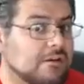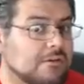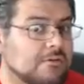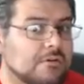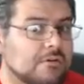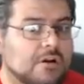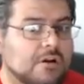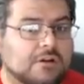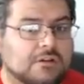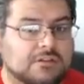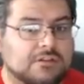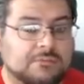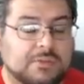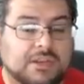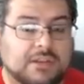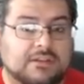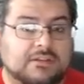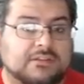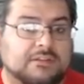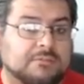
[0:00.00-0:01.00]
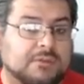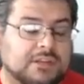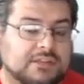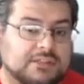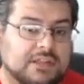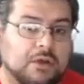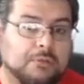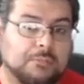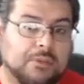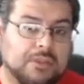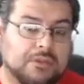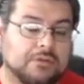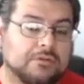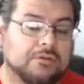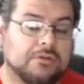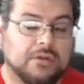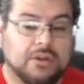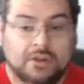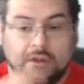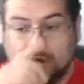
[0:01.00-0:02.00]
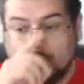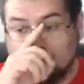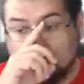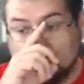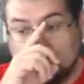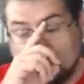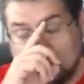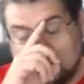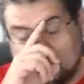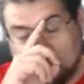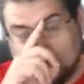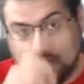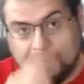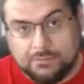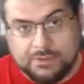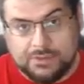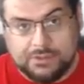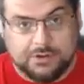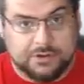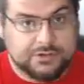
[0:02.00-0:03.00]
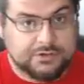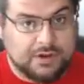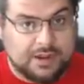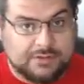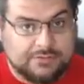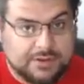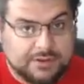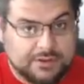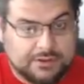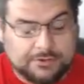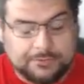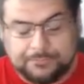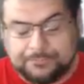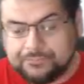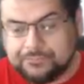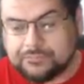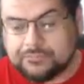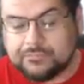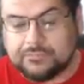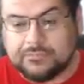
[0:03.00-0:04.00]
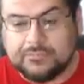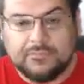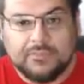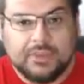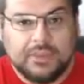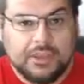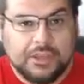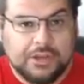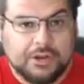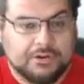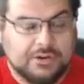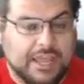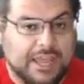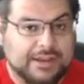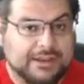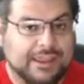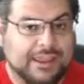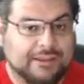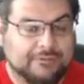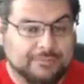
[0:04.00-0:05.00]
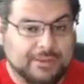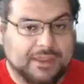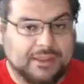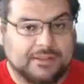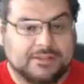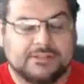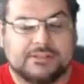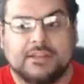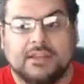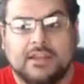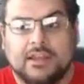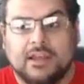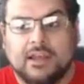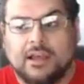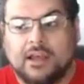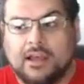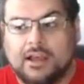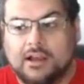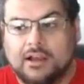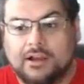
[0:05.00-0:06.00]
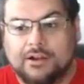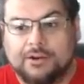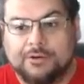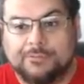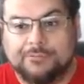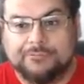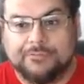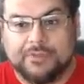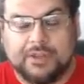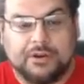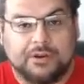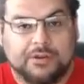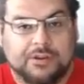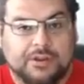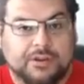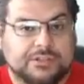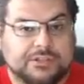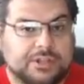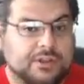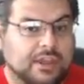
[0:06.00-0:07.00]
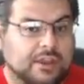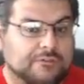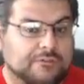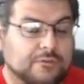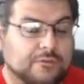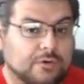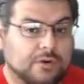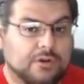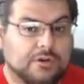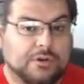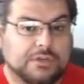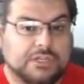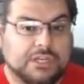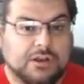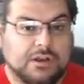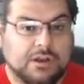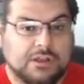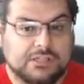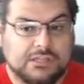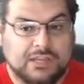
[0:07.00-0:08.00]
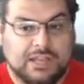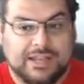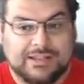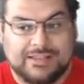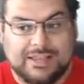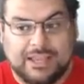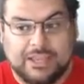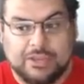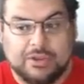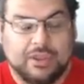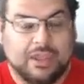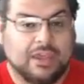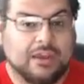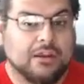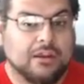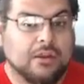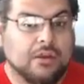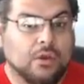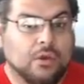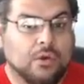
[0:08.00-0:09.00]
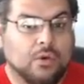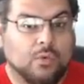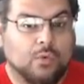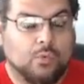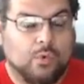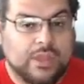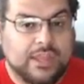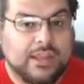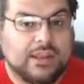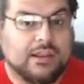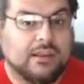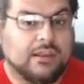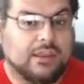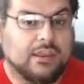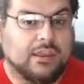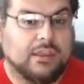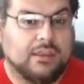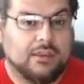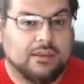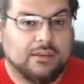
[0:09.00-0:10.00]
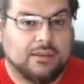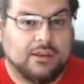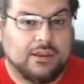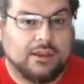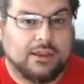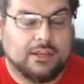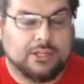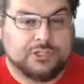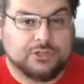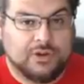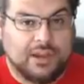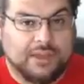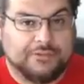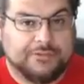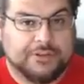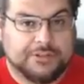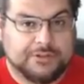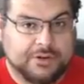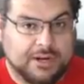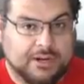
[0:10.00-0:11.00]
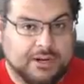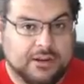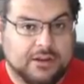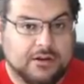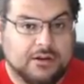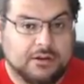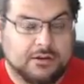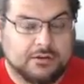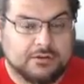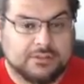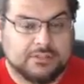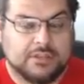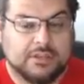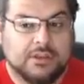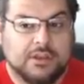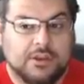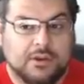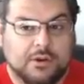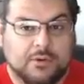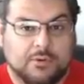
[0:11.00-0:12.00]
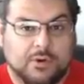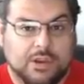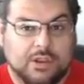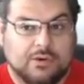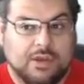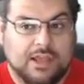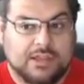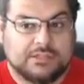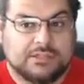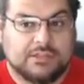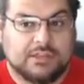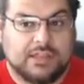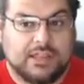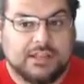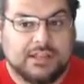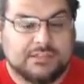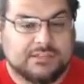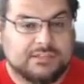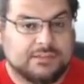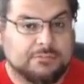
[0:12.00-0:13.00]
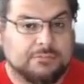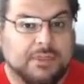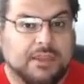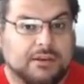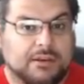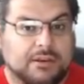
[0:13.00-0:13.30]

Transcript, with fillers: calls, meaning somebody's helping you one-on-one with your traffic, your ad campaigns. Um, you know, there, so you get four coaching calls or like that. You get weekly uh, traffic training calls where you actually can submit,